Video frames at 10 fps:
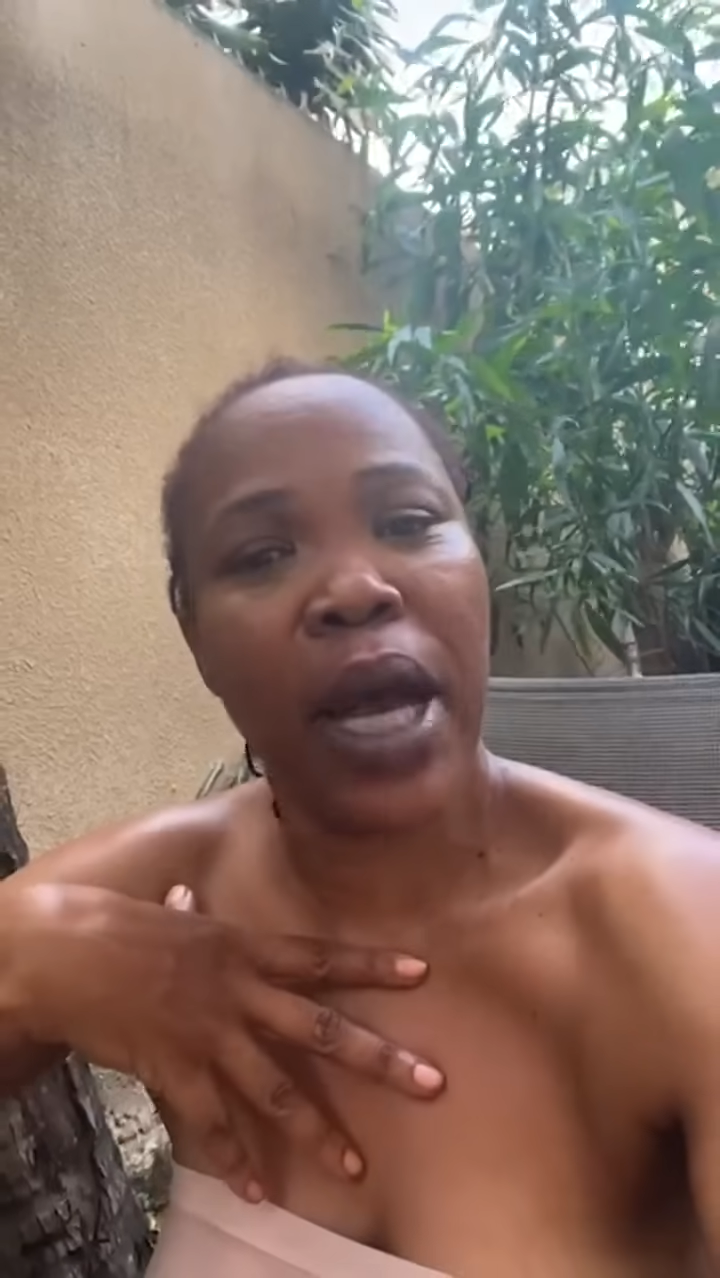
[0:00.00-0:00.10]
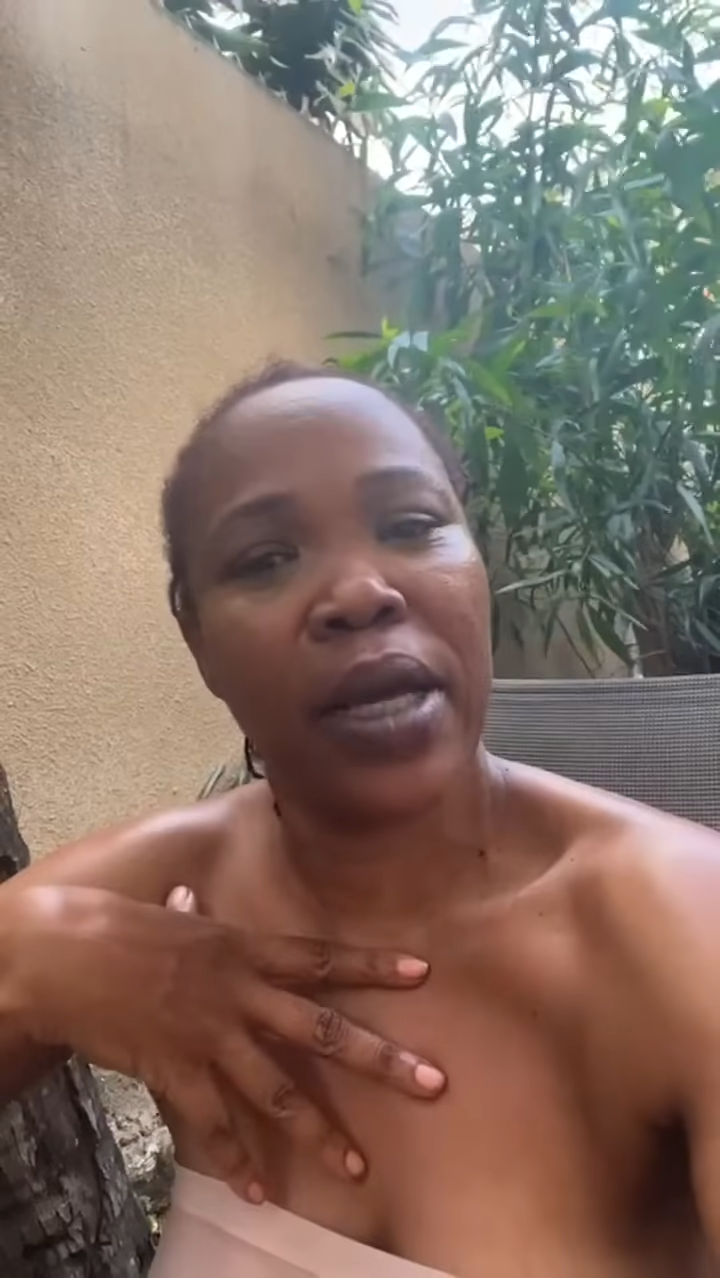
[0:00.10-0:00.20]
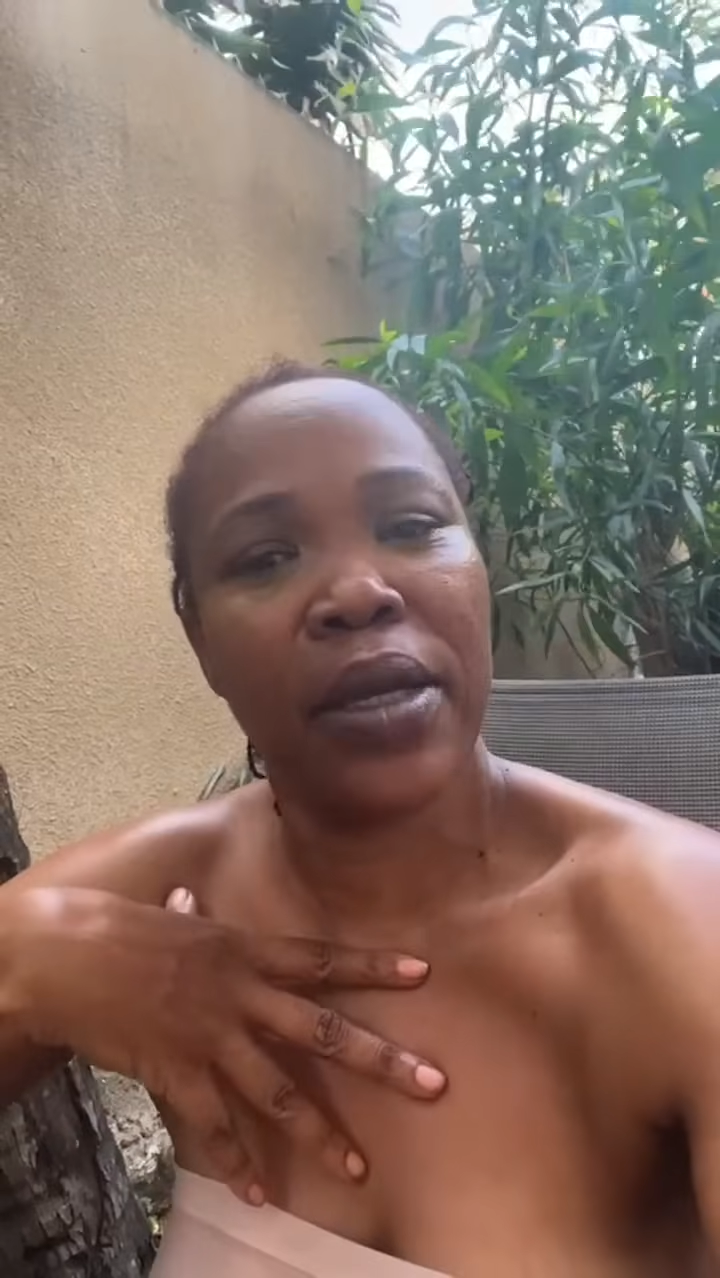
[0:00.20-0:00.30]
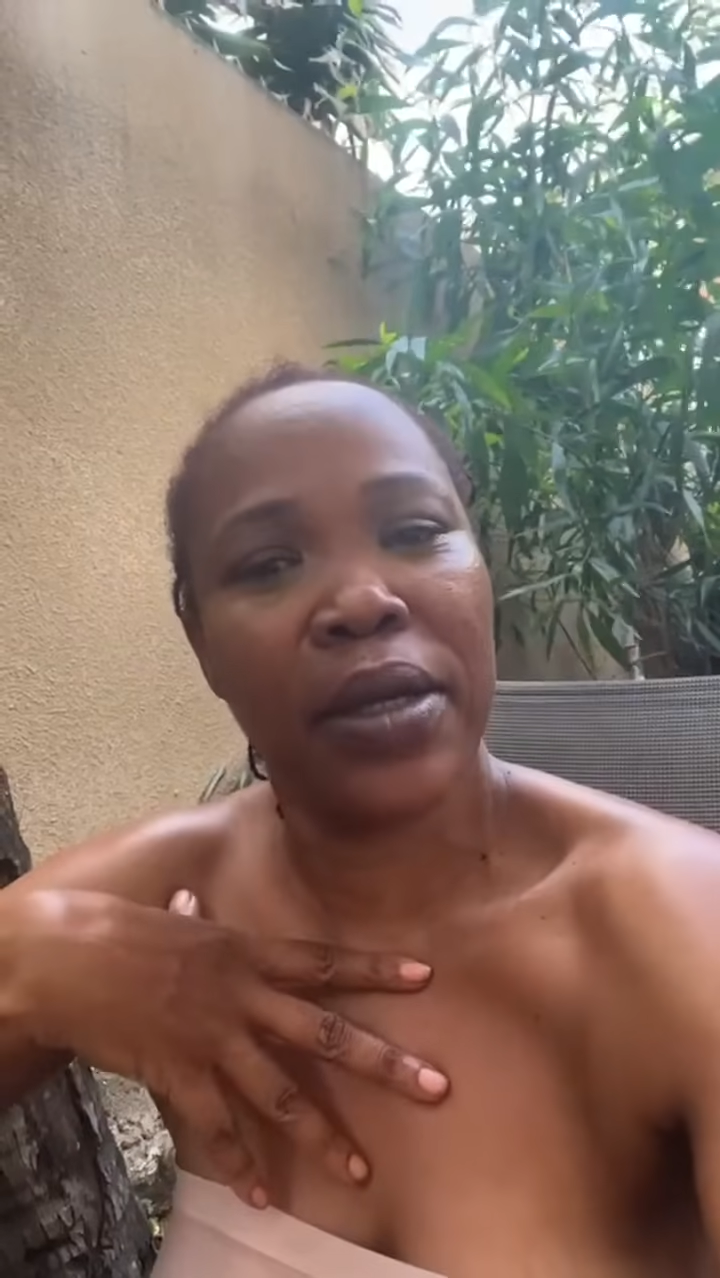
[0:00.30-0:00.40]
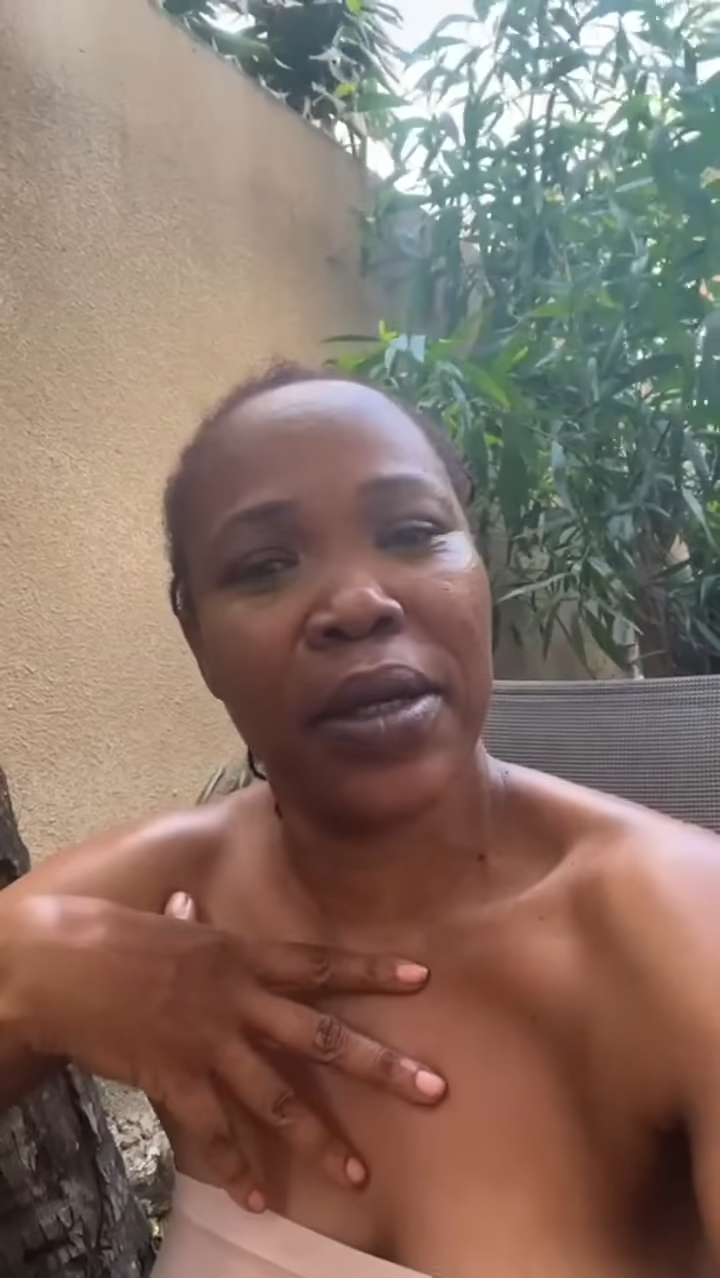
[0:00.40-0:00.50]
it
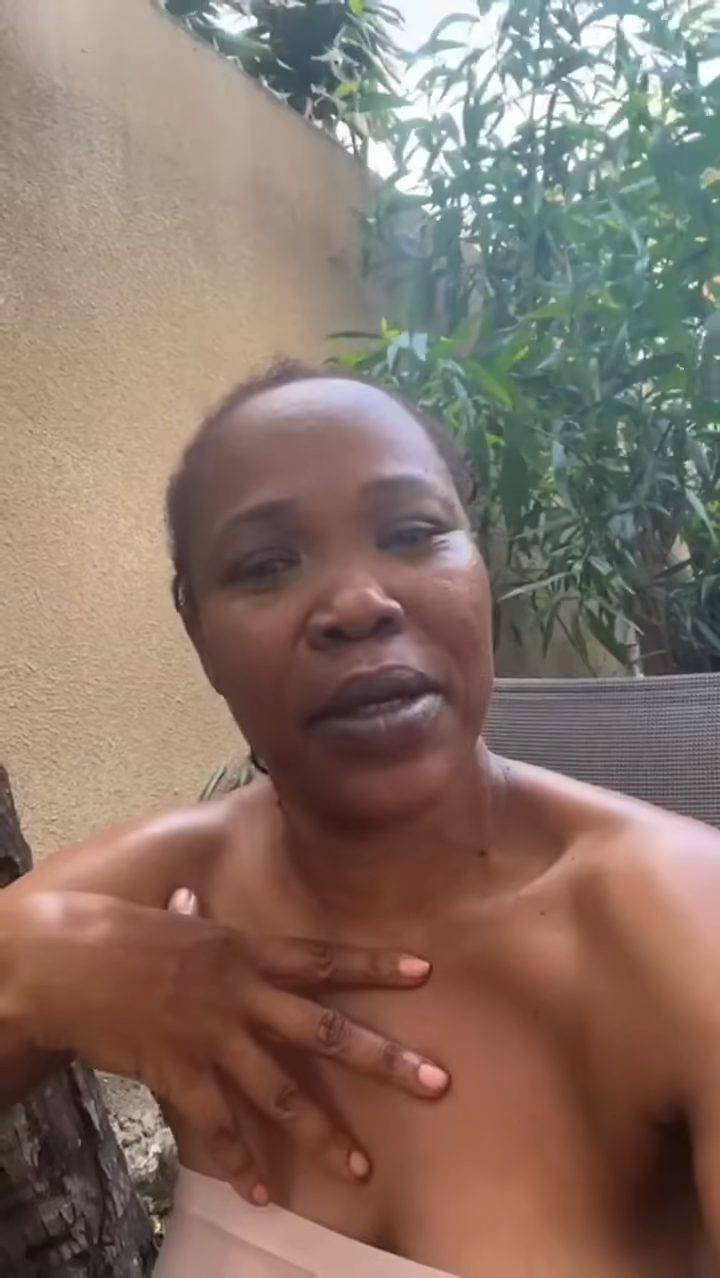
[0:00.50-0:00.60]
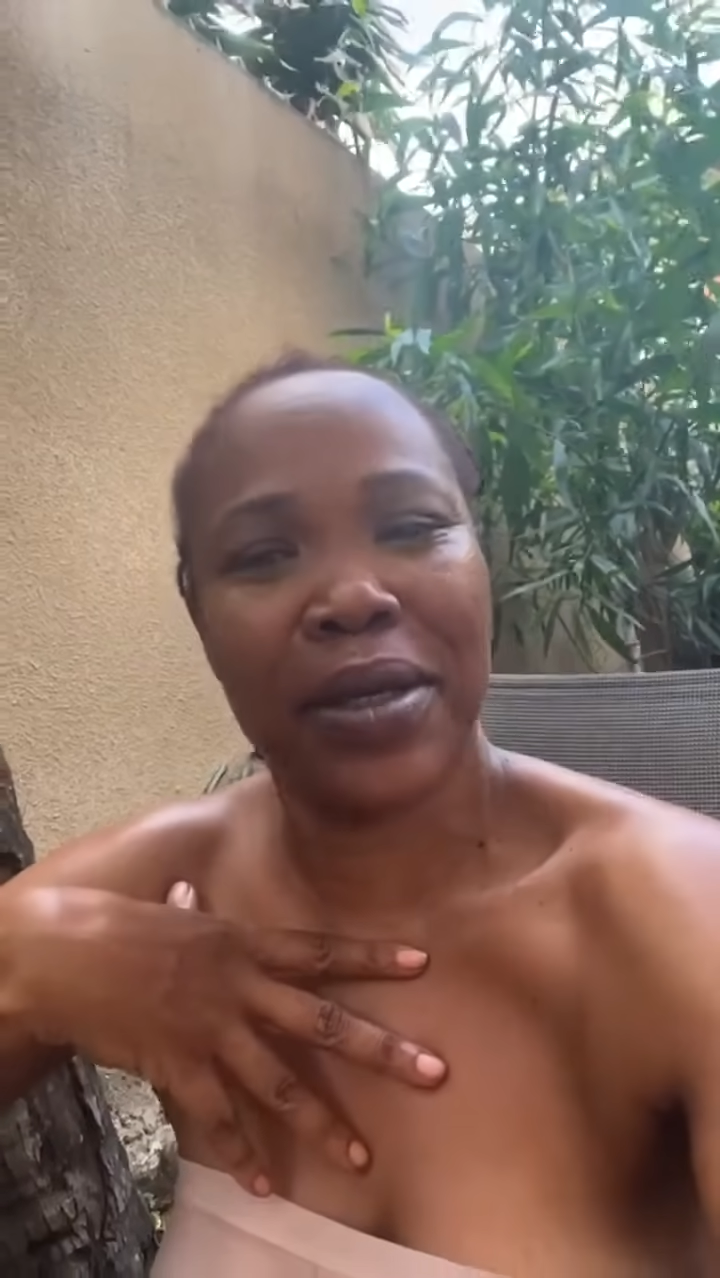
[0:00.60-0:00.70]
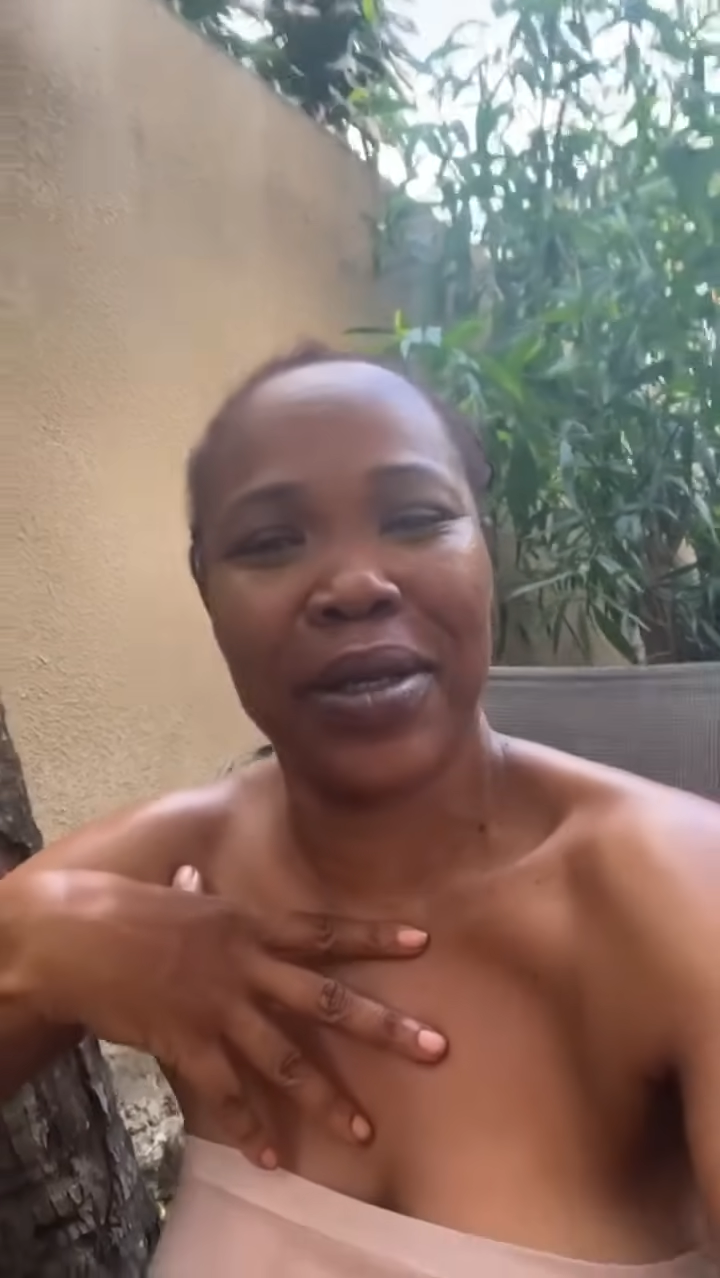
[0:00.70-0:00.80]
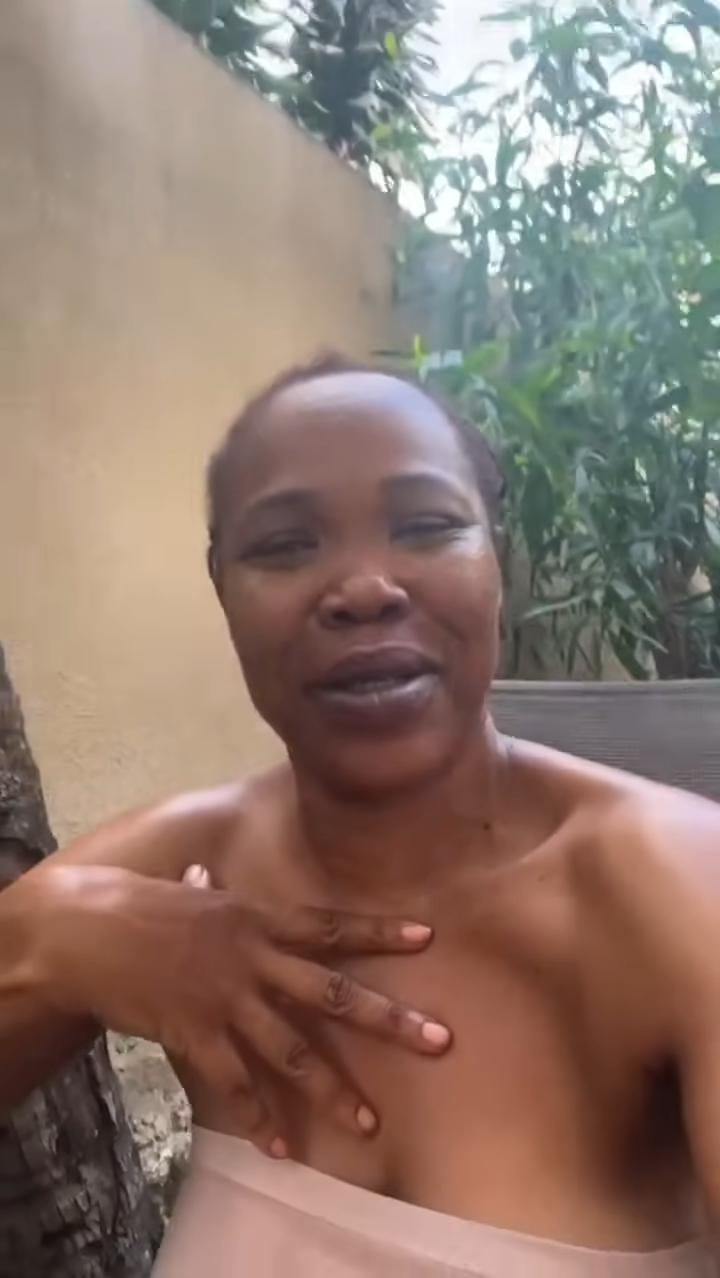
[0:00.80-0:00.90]
back, you know.